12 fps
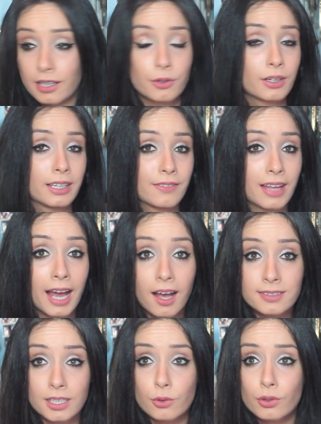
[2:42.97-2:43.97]
I couldn't leave the
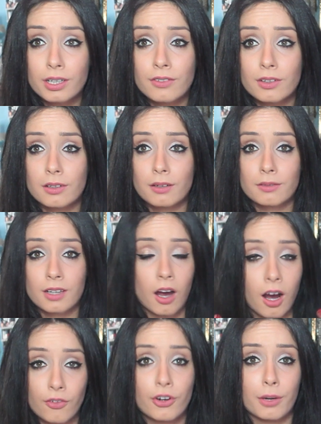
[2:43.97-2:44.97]
house, I couldn't even
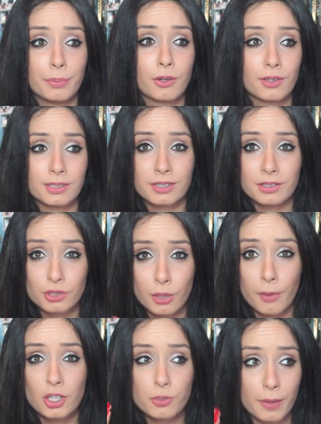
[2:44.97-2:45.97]
cover it because it was in
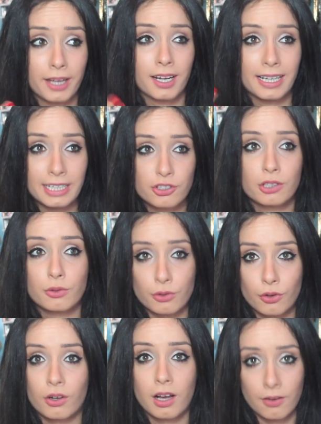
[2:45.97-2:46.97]
so much pain. I literally
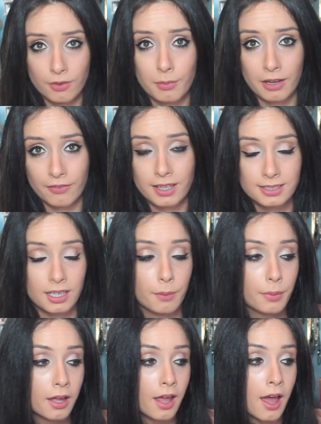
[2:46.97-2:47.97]
could not cover my face
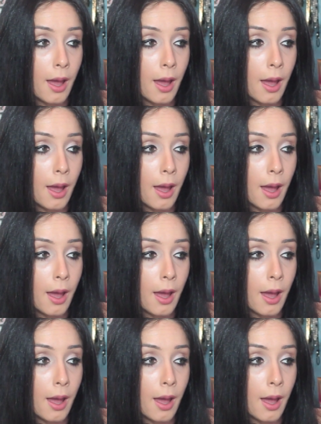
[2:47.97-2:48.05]
up.